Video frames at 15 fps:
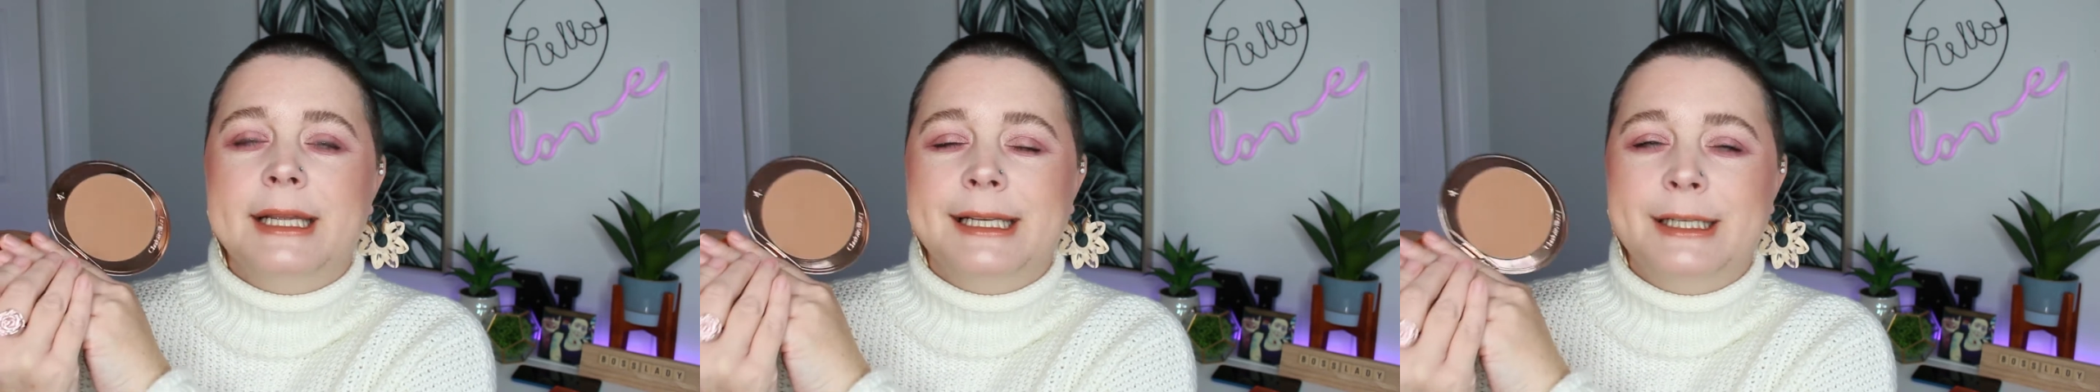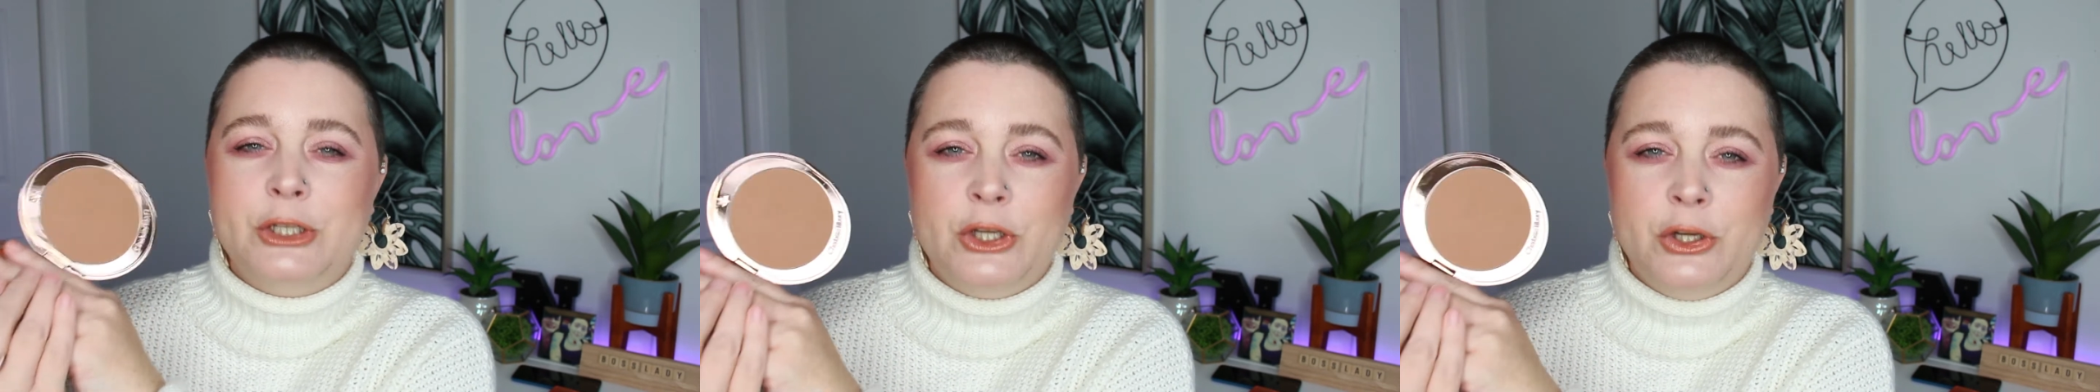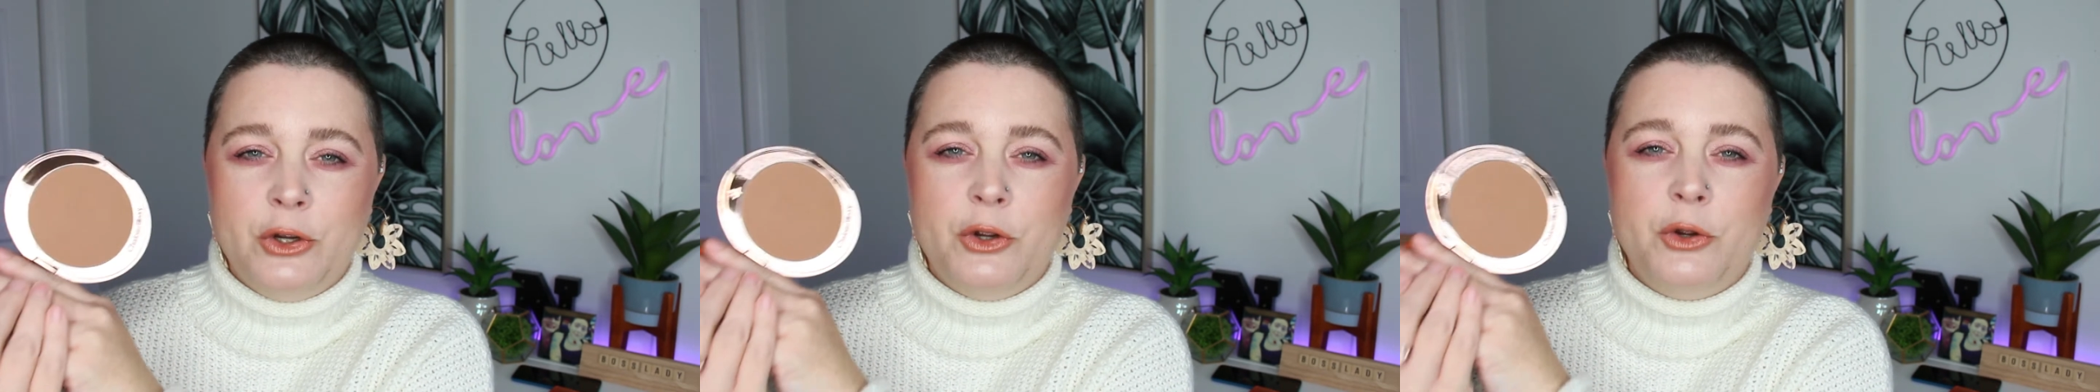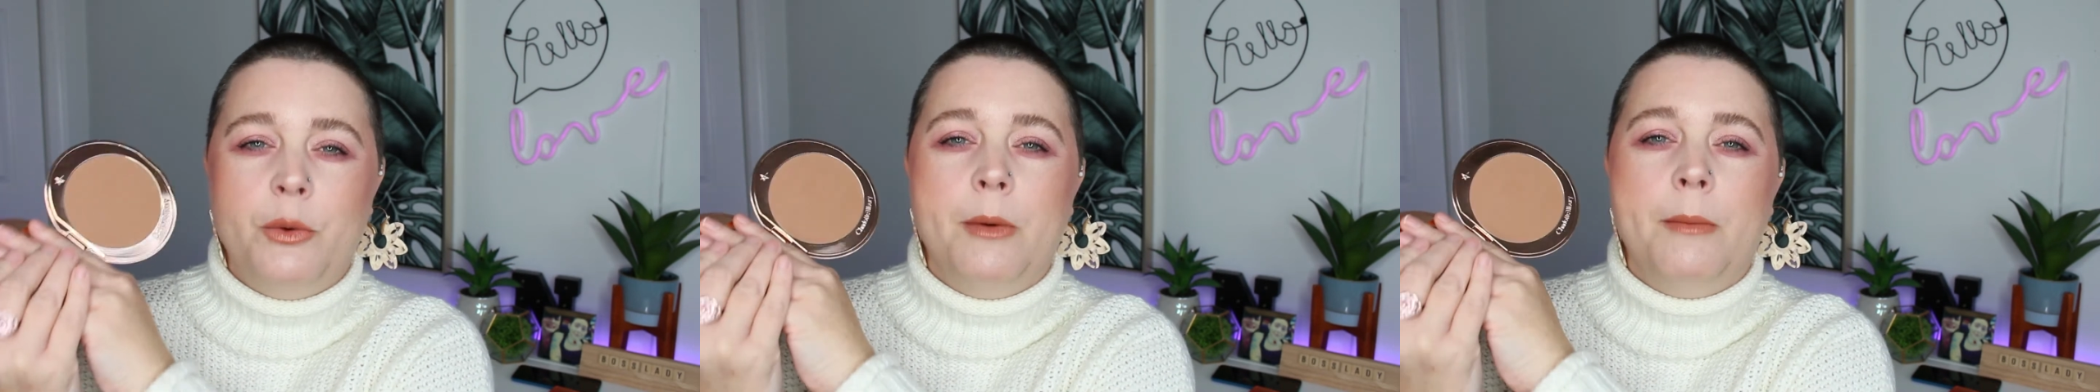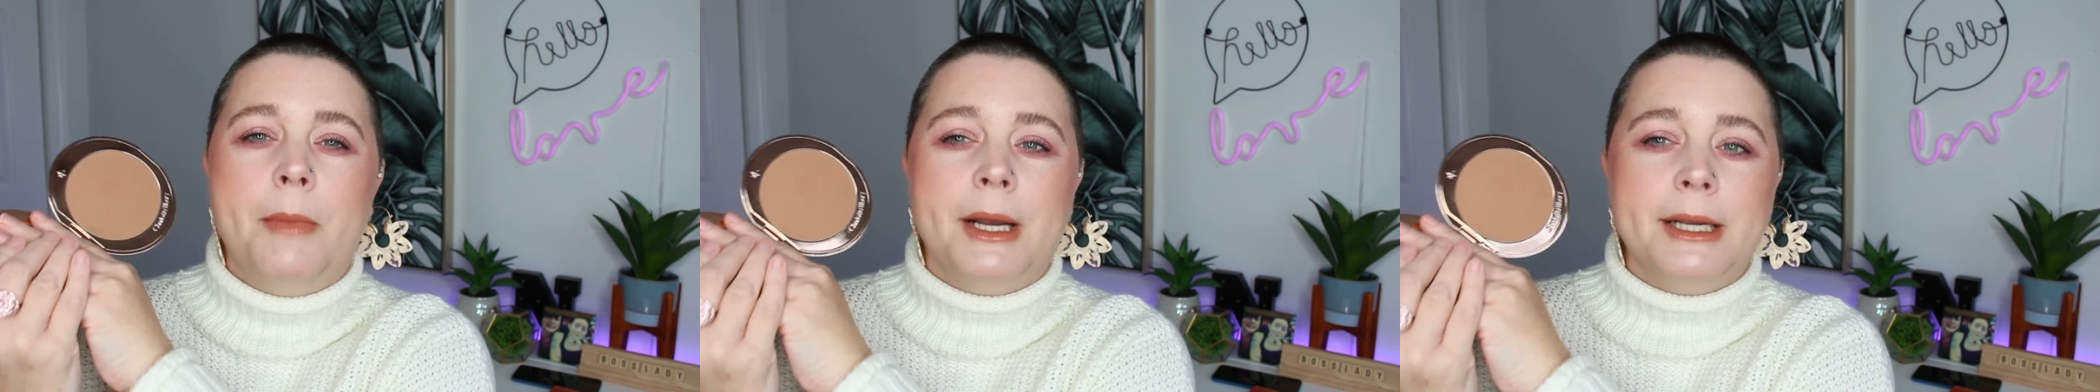
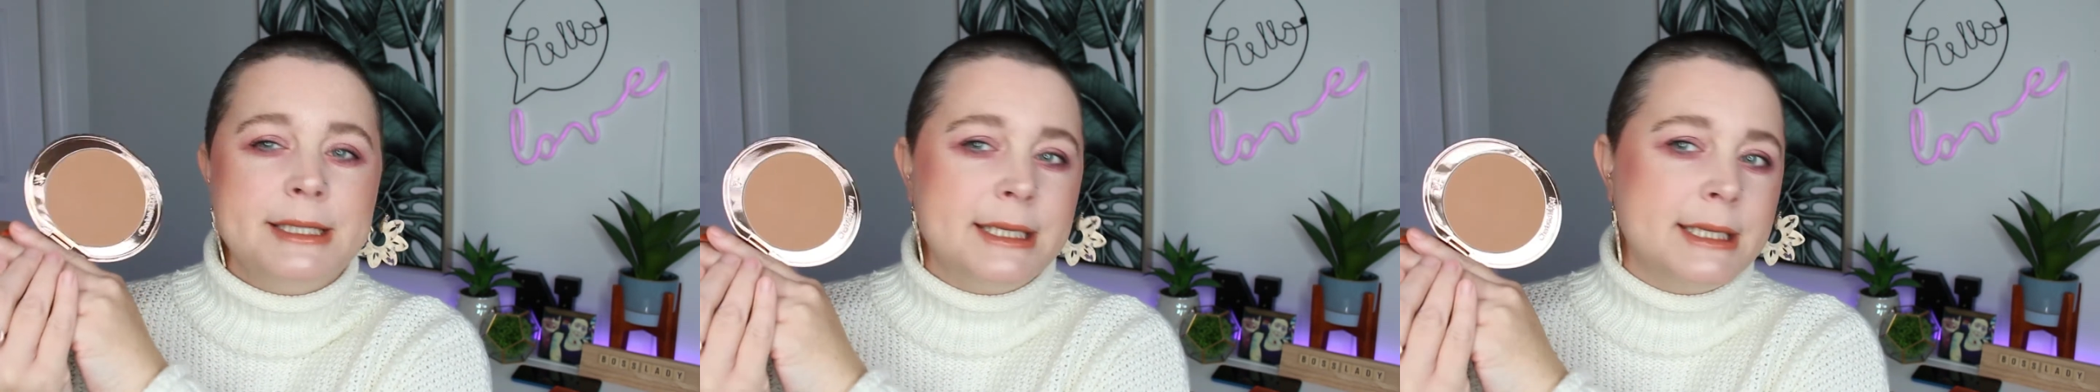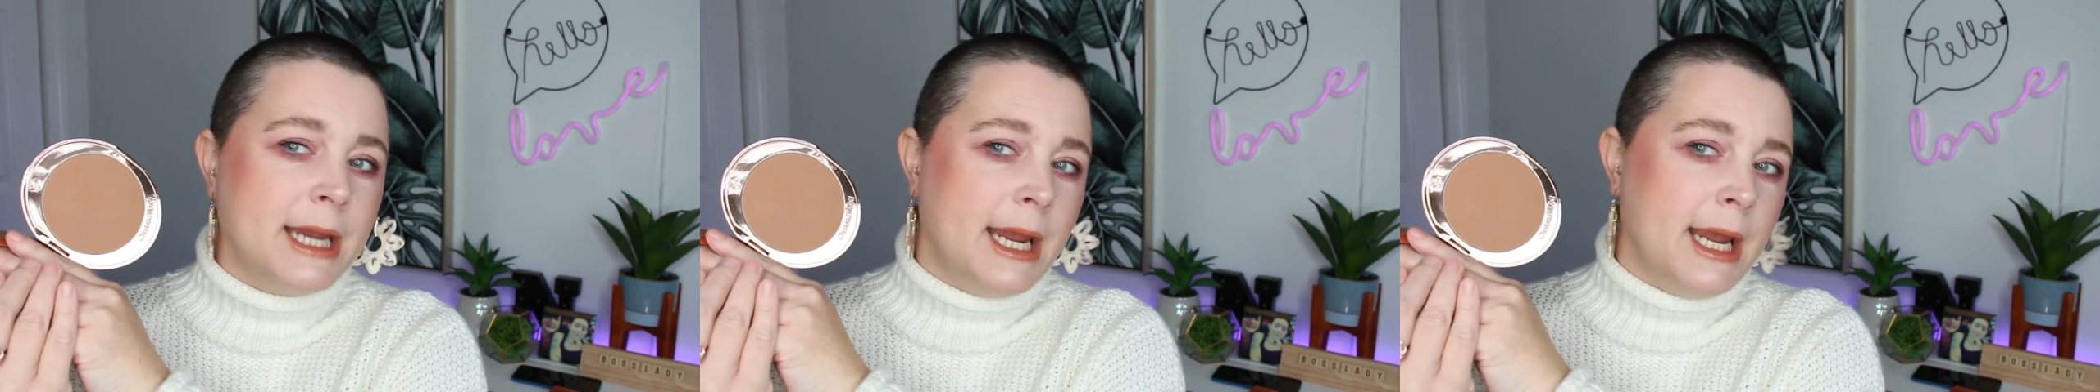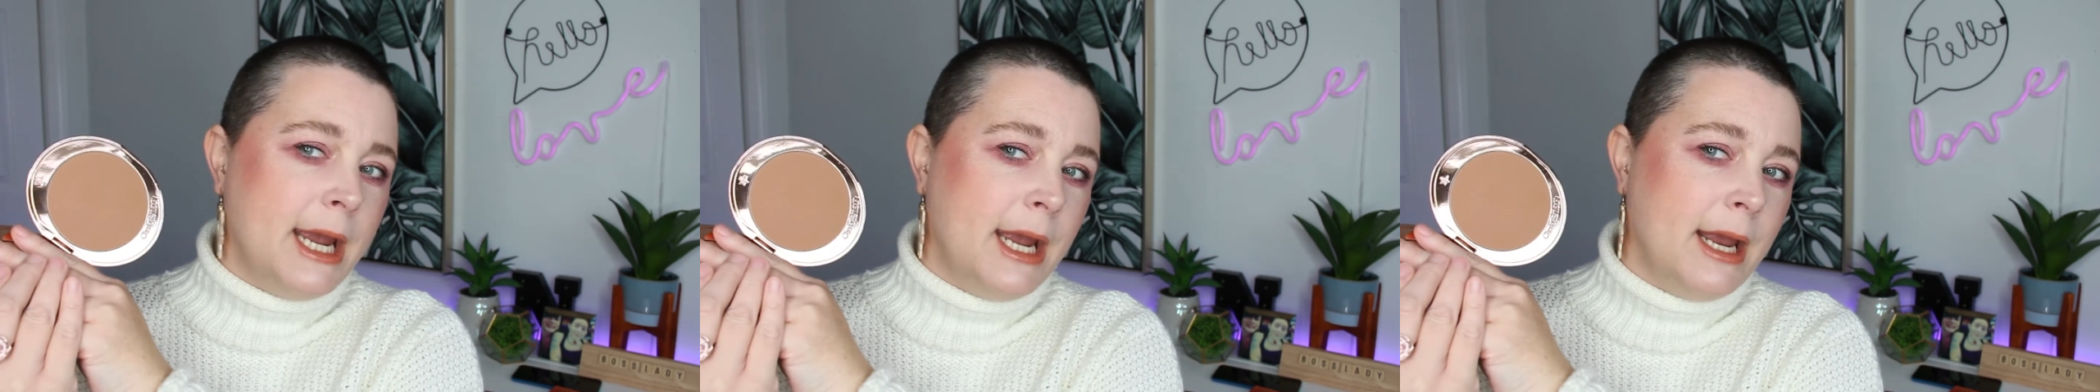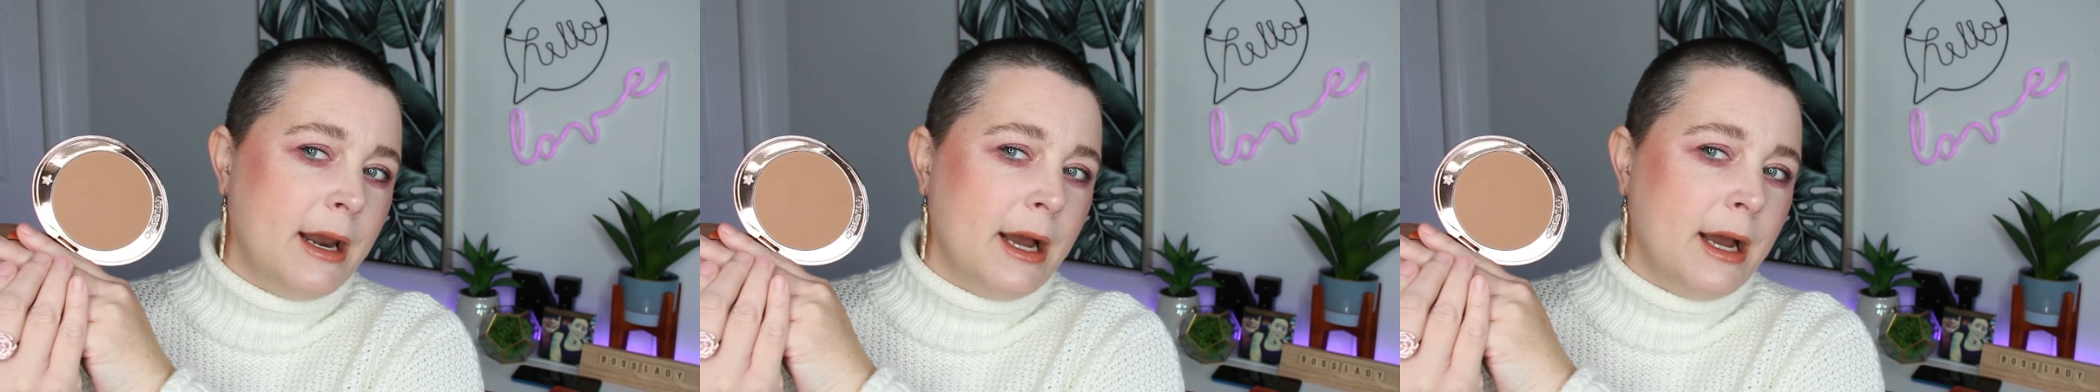into my skin.